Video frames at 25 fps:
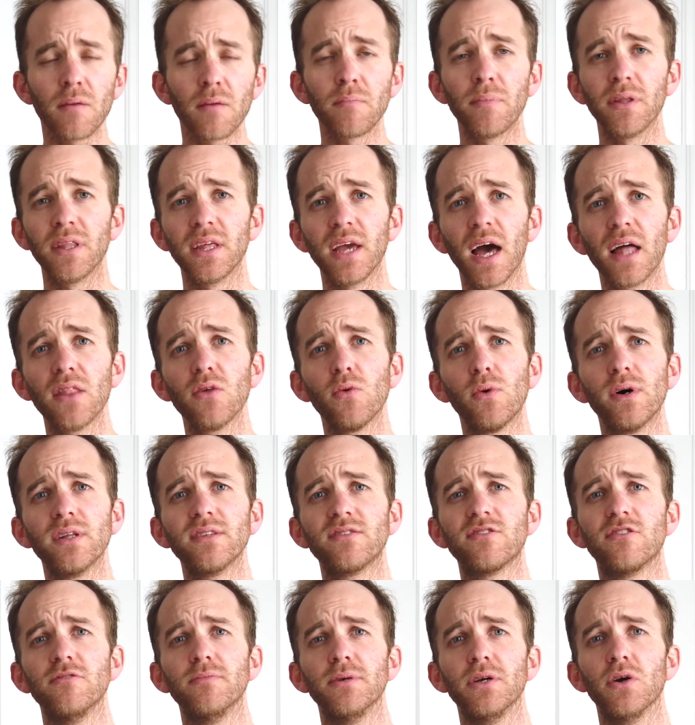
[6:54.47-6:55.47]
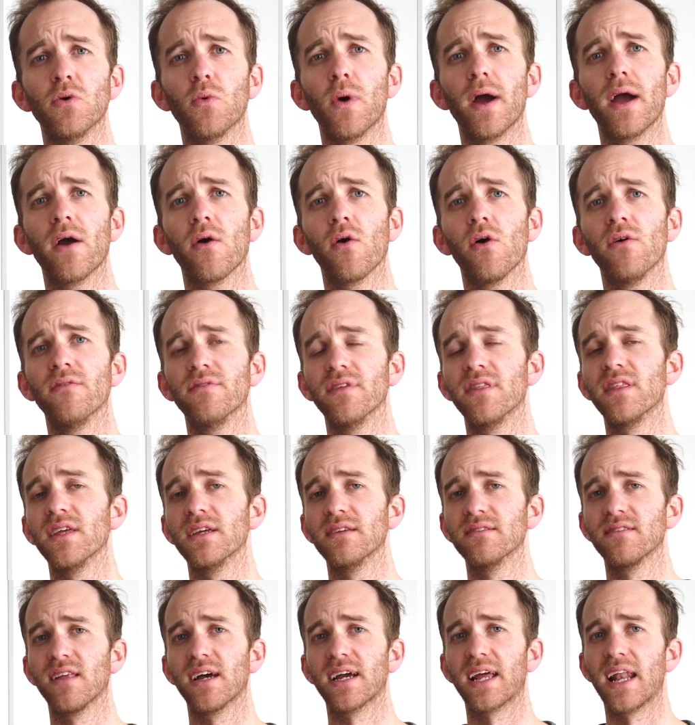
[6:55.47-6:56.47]
But the other ones to be aware of are
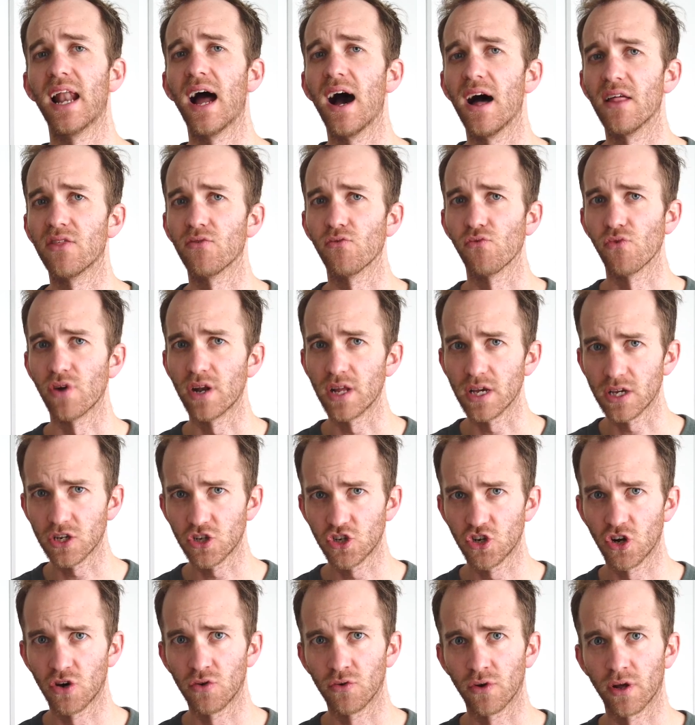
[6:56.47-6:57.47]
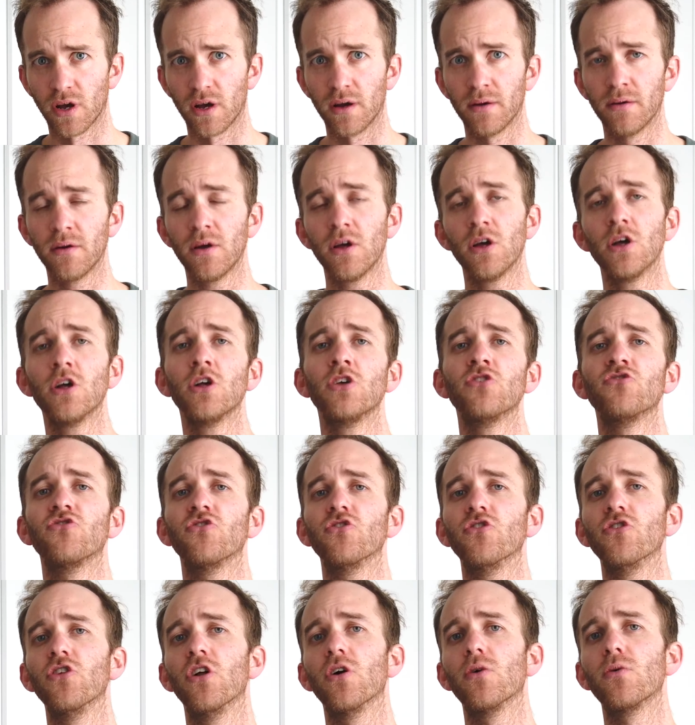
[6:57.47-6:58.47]
things like an arthritic shoulder. So
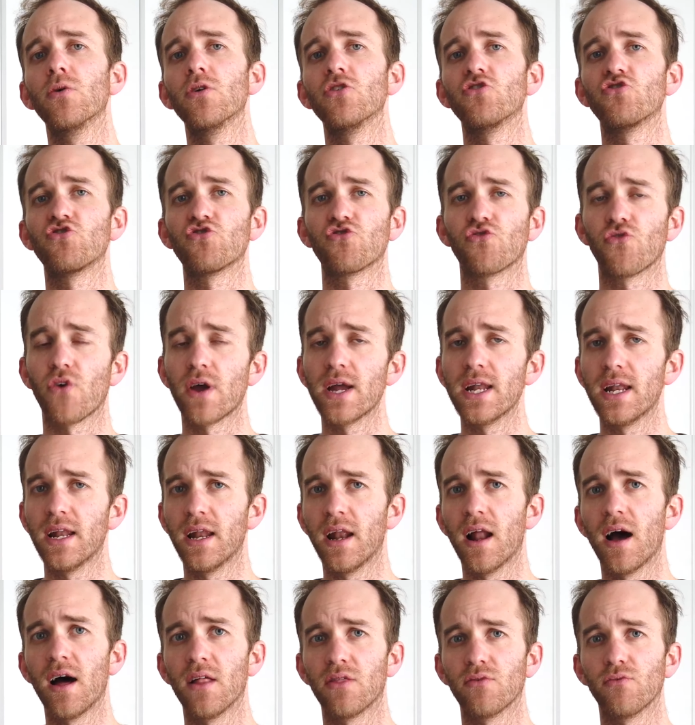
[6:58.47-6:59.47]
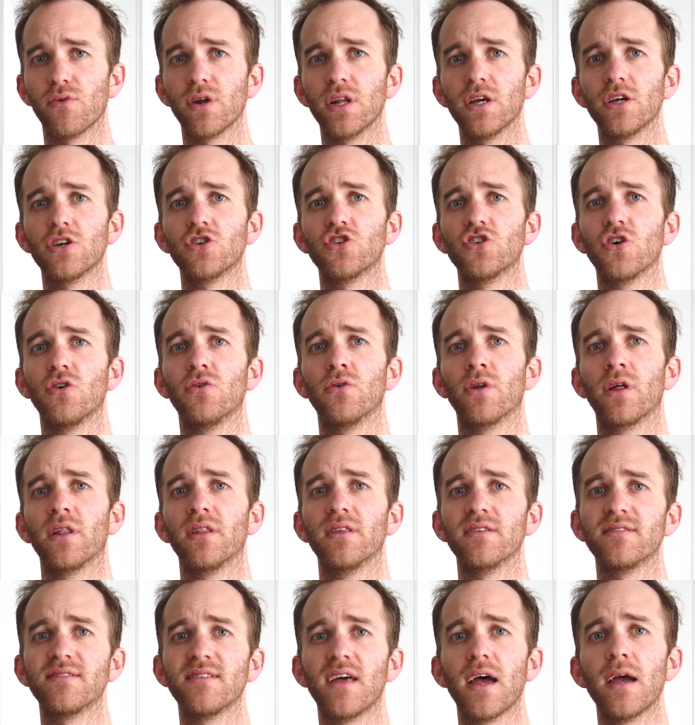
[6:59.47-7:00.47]
you don't want to treat an arthritic shoulder
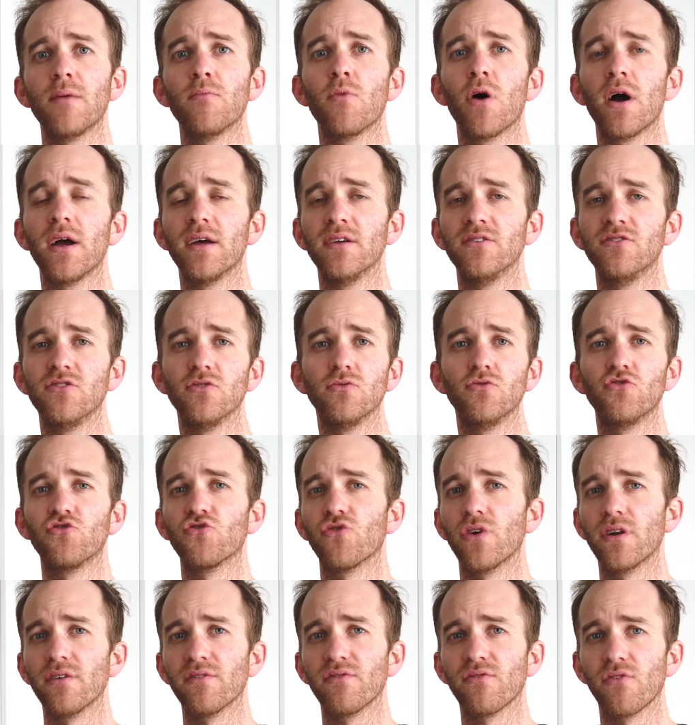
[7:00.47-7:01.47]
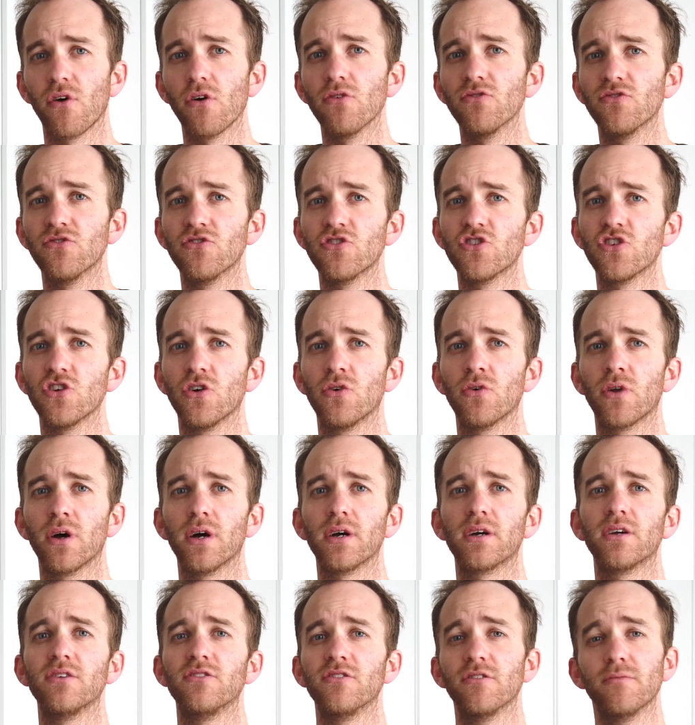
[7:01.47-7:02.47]
the same way as you would treat a frozen
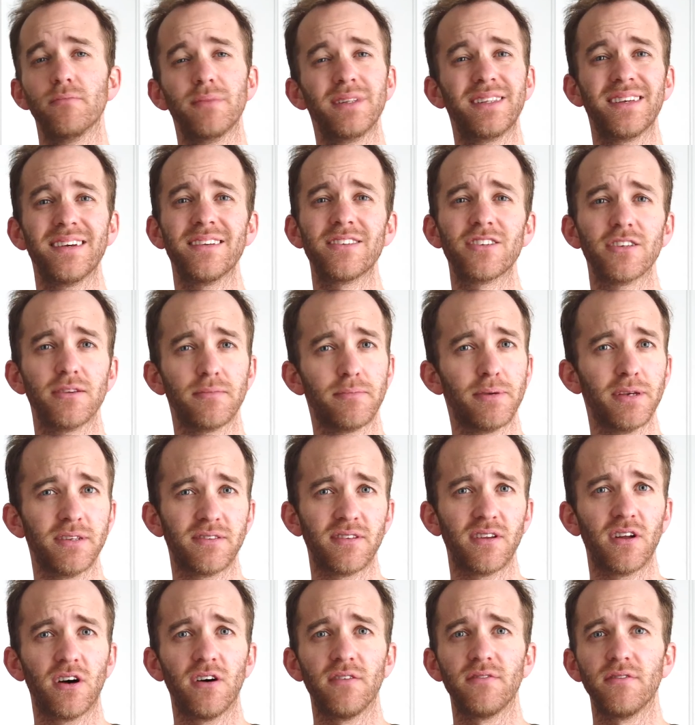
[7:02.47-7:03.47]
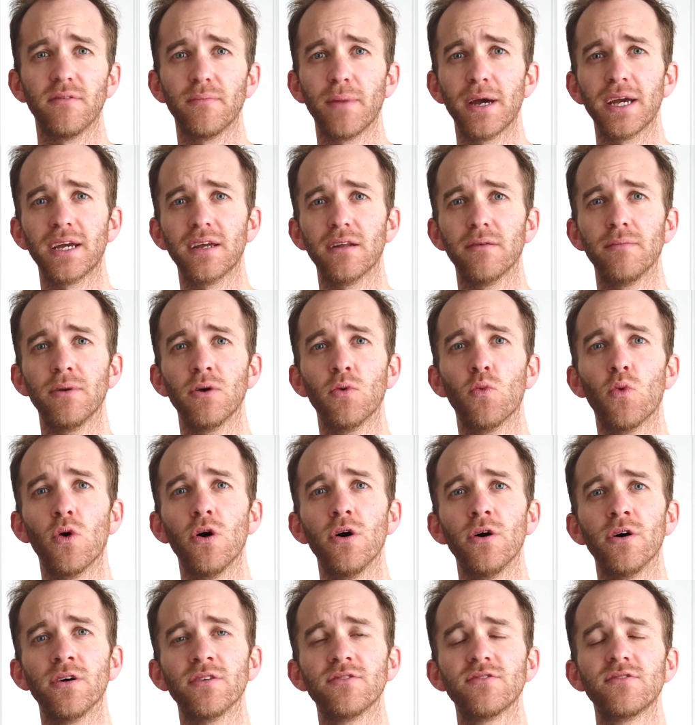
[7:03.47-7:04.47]
shoulder, because you can potentially piss it off and make it a bit
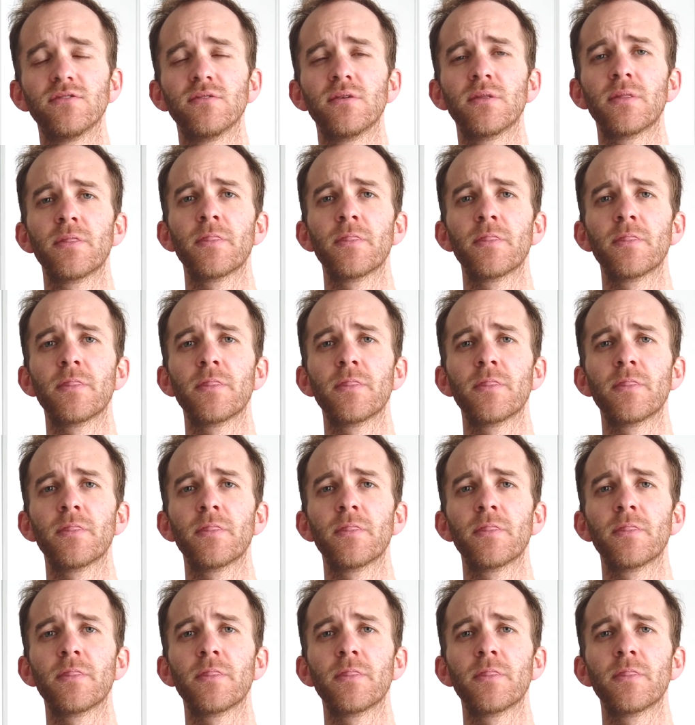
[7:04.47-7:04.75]
worse.